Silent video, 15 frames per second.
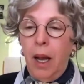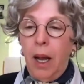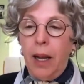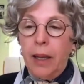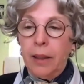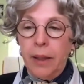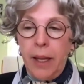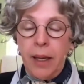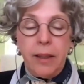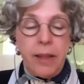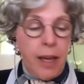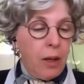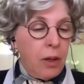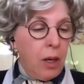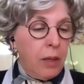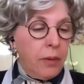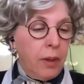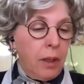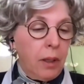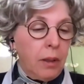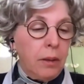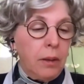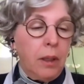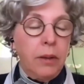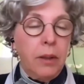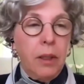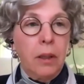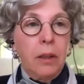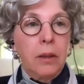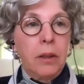laid down on
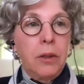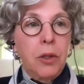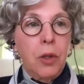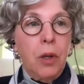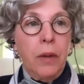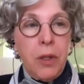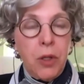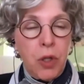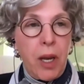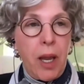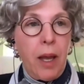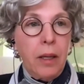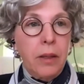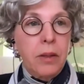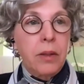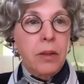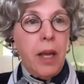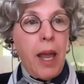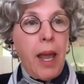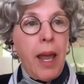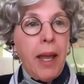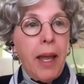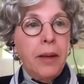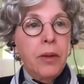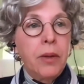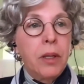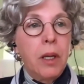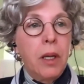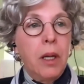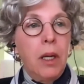the chaise
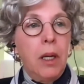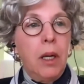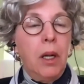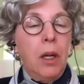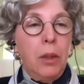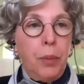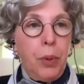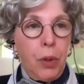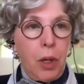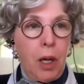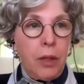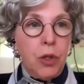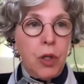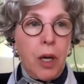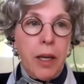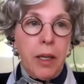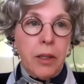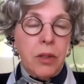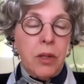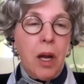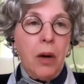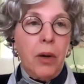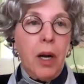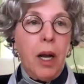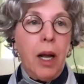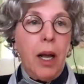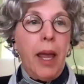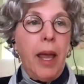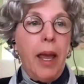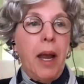and put on
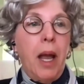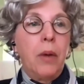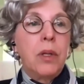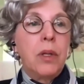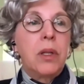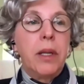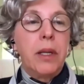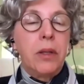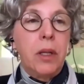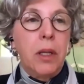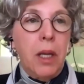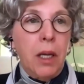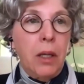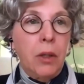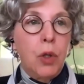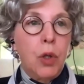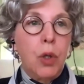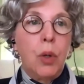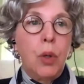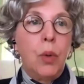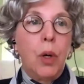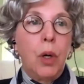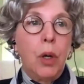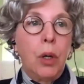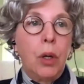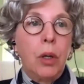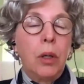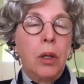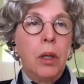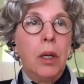Jayasara, and I was listening to
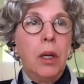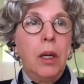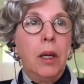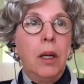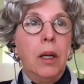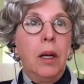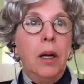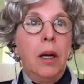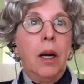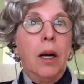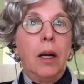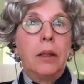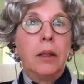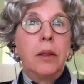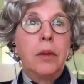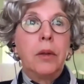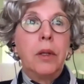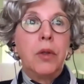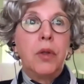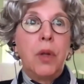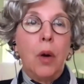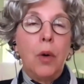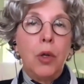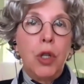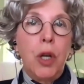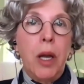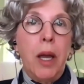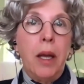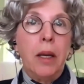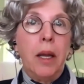her, the
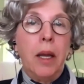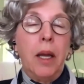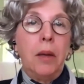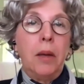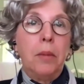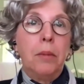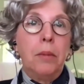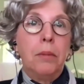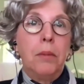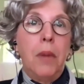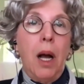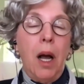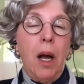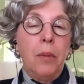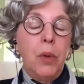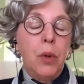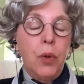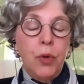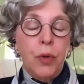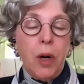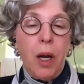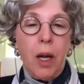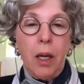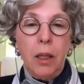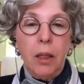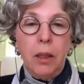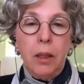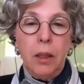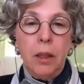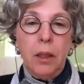Dzogchen and Mahamudra,
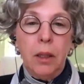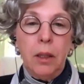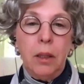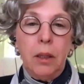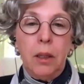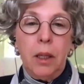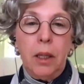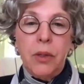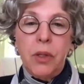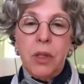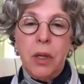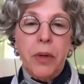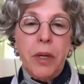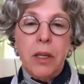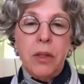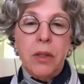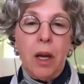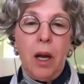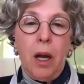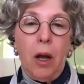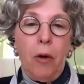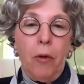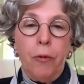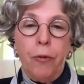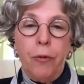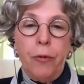a series of